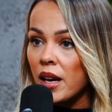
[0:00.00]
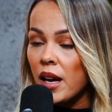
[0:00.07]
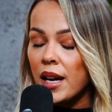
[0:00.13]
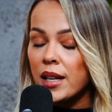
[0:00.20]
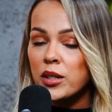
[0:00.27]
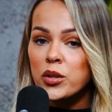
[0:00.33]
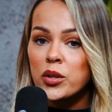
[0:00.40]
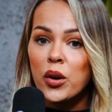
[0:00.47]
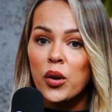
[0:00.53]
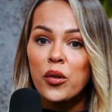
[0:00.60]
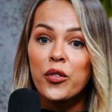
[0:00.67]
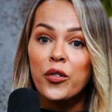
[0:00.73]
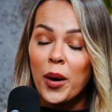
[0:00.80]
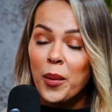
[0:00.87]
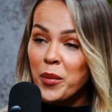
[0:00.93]
And so
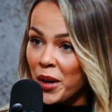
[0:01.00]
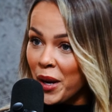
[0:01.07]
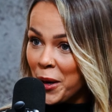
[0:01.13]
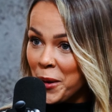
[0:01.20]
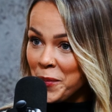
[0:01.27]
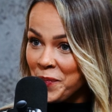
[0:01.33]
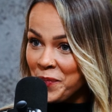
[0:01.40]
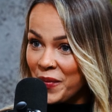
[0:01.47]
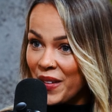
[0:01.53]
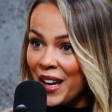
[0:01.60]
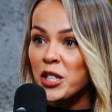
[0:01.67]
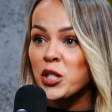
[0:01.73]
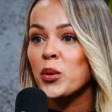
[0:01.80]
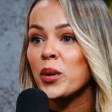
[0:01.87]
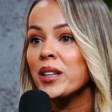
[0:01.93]
from there,
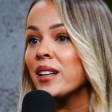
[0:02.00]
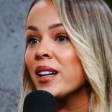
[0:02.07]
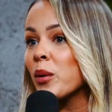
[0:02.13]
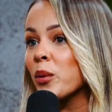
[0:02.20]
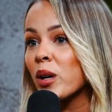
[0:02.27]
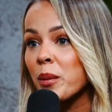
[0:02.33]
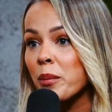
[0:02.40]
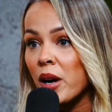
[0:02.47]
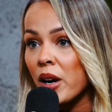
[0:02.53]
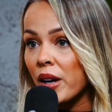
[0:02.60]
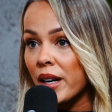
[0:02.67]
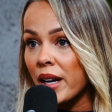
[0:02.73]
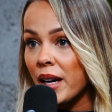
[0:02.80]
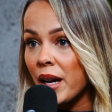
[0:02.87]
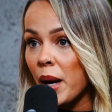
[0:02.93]
I joined a network
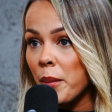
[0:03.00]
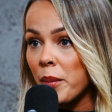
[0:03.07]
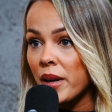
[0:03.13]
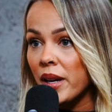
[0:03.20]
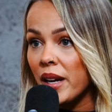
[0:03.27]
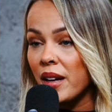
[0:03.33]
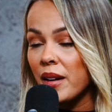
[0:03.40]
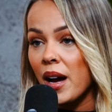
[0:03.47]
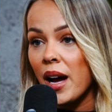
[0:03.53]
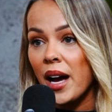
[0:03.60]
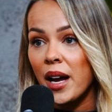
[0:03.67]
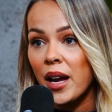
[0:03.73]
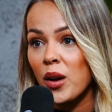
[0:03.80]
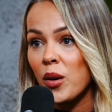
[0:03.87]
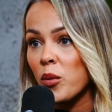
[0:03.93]
marketing company.
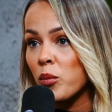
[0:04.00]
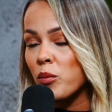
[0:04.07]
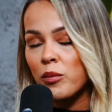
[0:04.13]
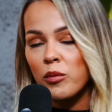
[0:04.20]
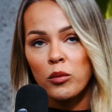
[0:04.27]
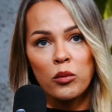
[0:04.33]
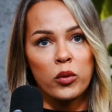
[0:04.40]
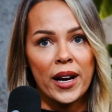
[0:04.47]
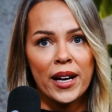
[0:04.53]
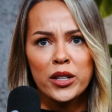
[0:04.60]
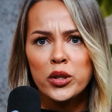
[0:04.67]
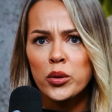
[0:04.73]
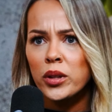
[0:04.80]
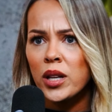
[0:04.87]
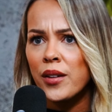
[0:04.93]
I ran
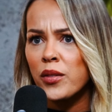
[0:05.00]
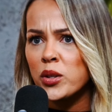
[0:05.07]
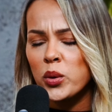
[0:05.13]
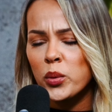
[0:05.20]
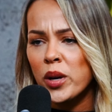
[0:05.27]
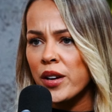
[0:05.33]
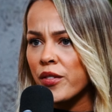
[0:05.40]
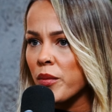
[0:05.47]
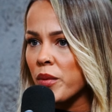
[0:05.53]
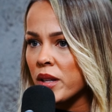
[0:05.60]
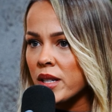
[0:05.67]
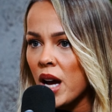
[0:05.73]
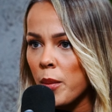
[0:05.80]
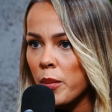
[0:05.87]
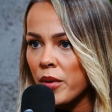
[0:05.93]
2 levels away from the
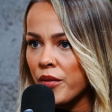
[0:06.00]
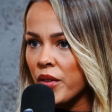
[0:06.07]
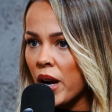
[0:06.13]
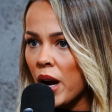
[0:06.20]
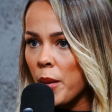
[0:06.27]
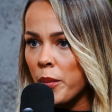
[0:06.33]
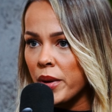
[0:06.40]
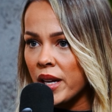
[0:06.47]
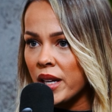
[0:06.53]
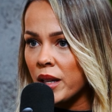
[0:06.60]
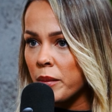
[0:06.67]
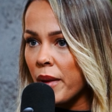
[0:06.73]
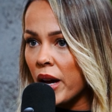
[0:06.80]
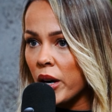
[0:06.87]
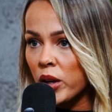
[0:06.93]
top of the company in a
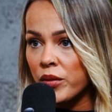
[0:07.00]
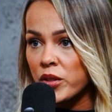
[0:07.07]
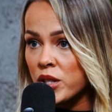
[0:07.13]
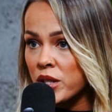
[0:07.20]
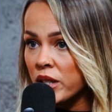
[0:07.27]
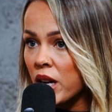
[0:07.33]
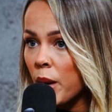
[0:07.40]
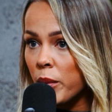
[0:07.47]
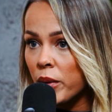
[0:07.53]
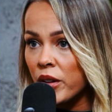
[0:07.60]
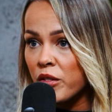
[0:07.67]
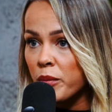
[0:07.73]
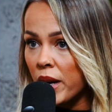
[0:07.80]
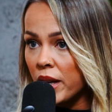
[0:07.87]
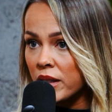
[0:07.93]
matter of just a couple
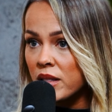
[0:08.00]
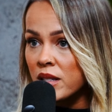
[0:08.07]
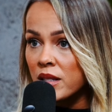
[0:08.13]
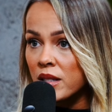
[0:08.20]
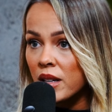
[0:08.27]
of months.